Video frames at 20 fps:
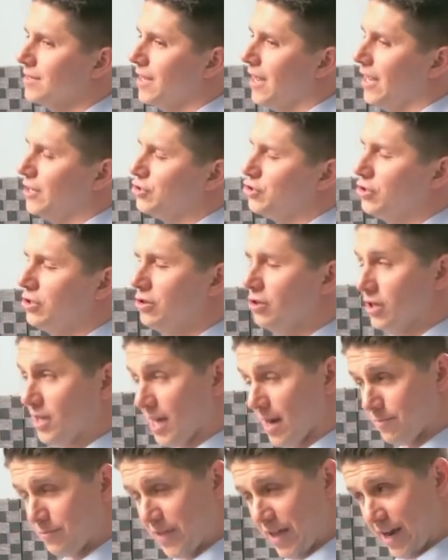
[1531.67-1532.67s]
I shouldn't
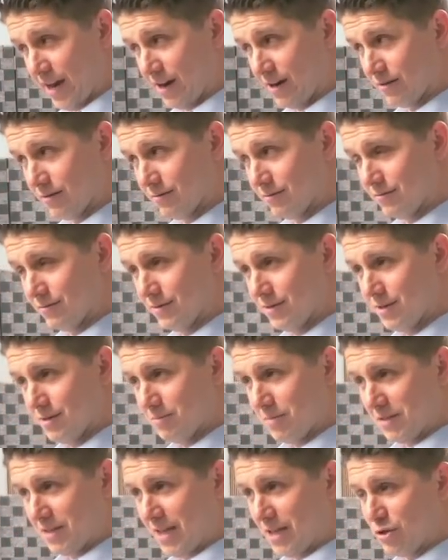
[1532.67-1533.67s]
look up there.
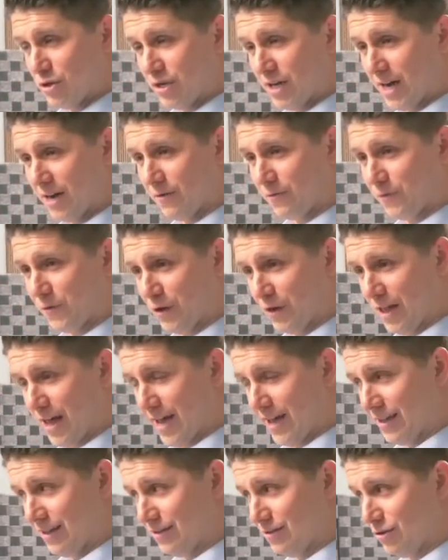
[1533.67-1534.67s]
But then you kind of feel
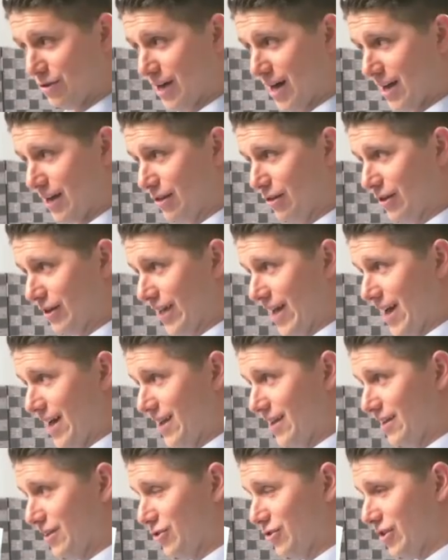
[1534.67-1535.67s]
like you got to look
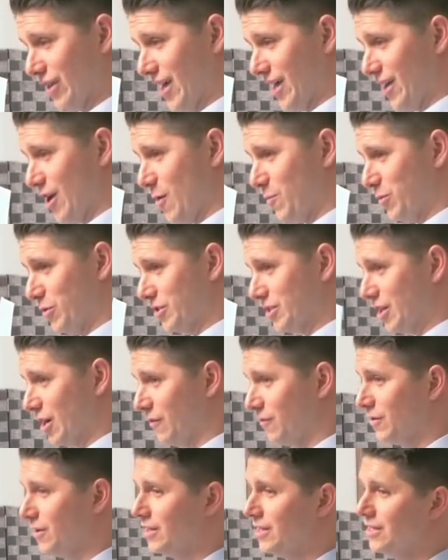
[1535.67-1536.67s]
at it and you can't help
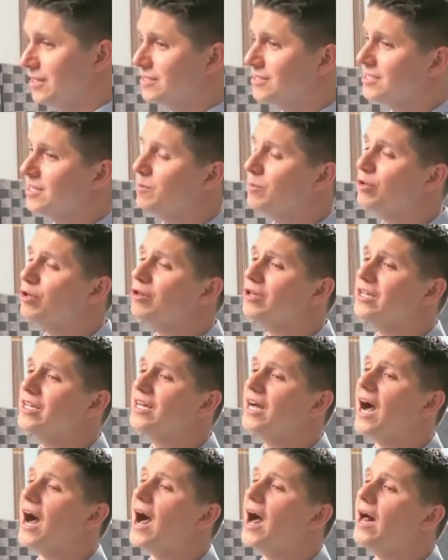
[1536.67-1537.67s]
yourself. Similarly,
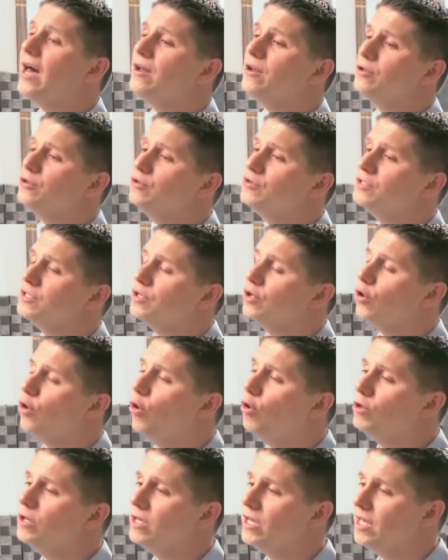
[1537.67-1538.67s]
God, using
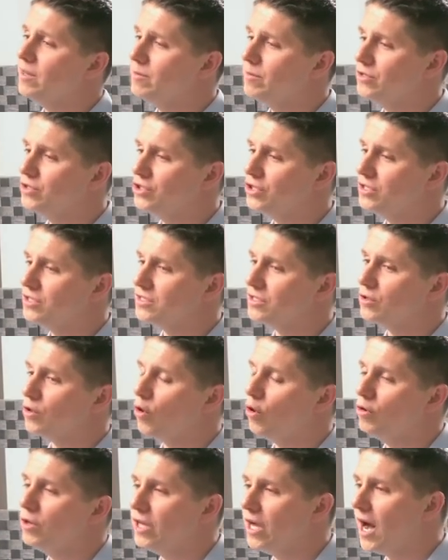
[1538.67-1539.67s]
holy images and
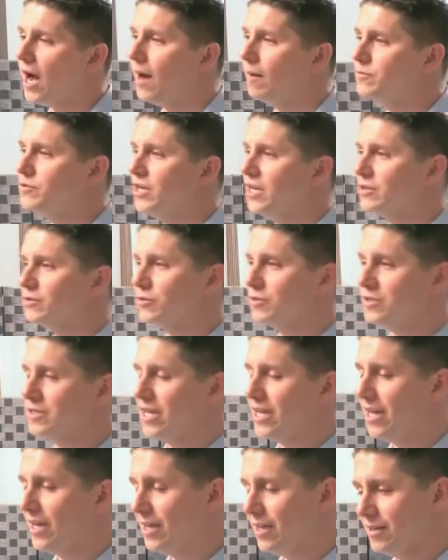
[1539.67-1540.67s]
holy objects, will
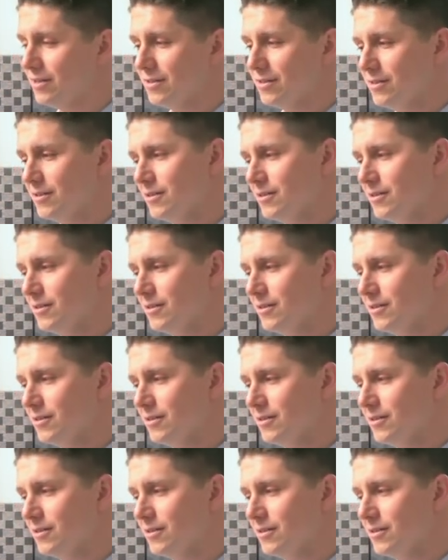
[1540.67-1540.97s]
say,